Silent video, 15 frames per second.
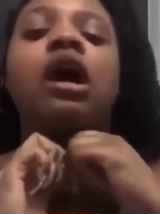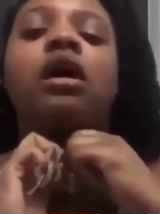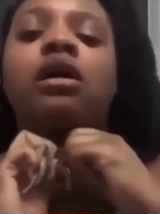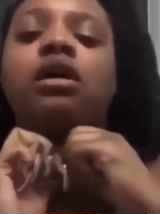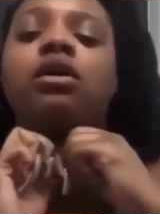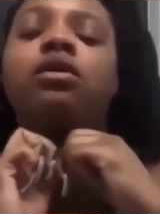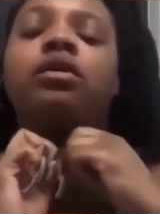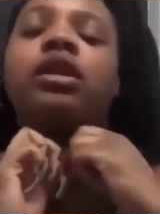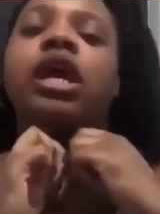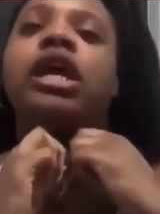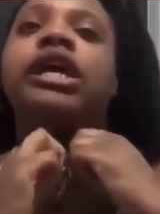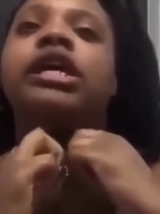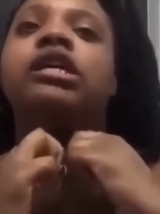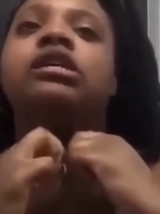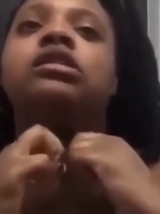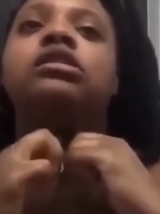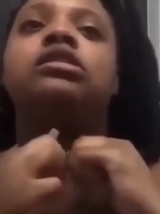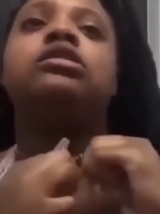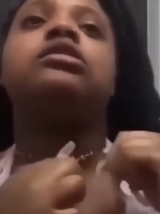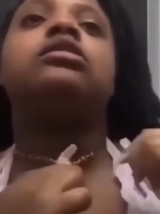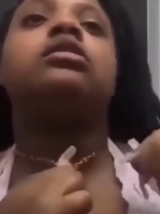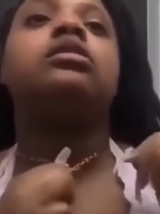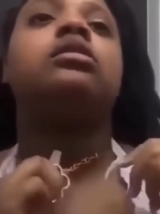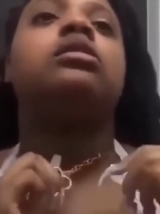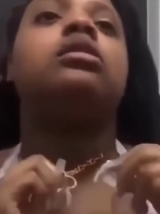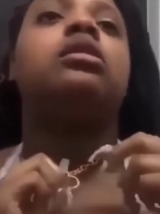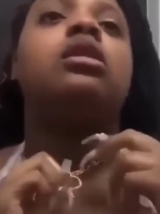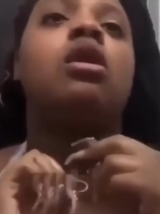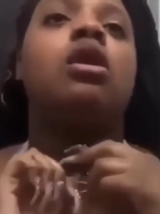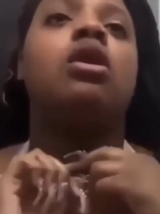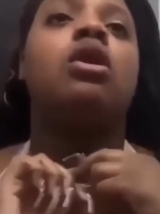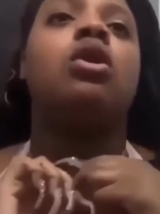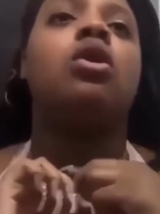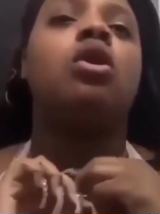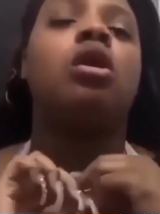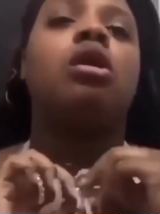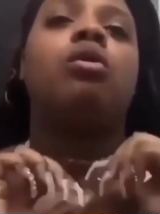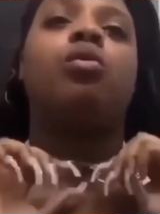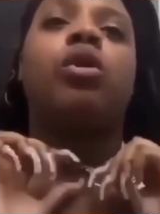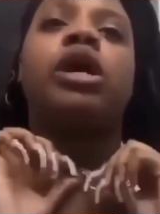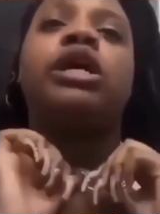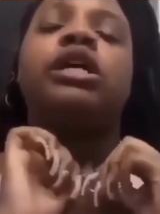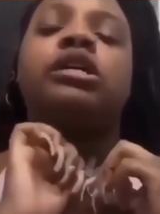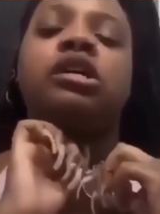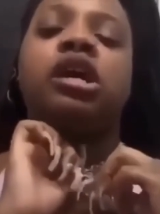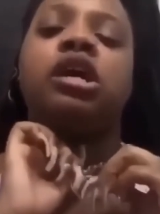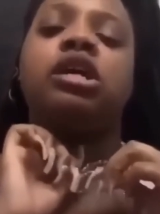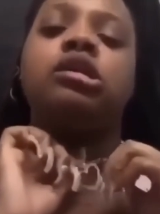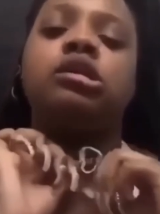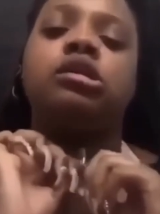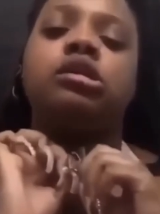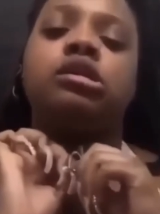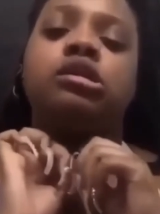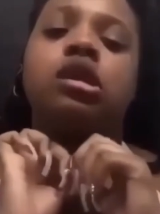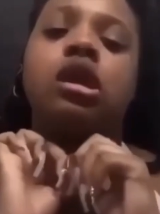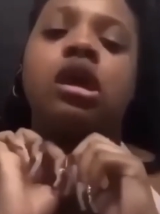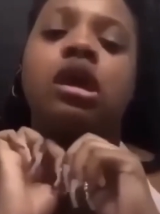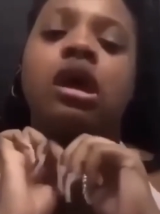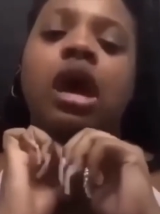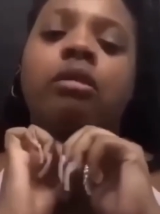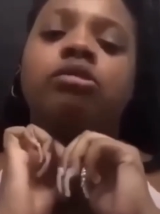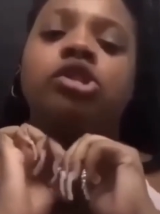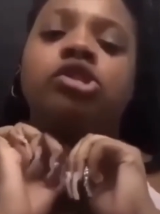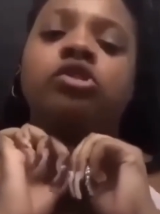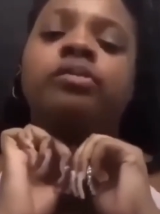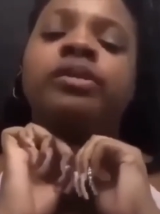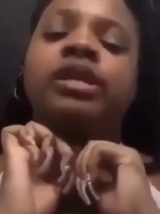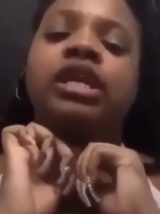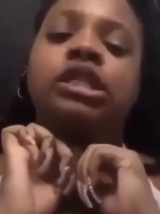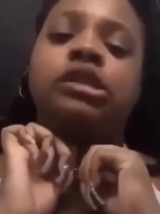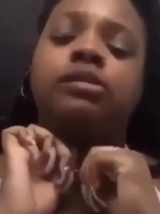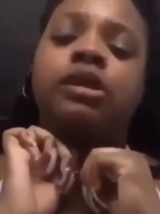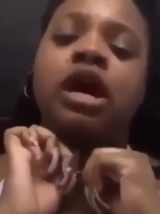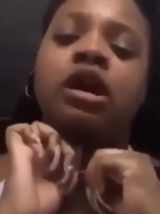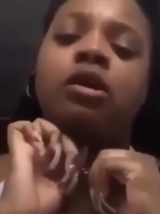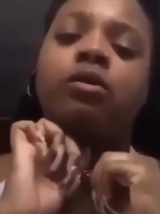I don't know who that is or what he does. I'm assuming that's some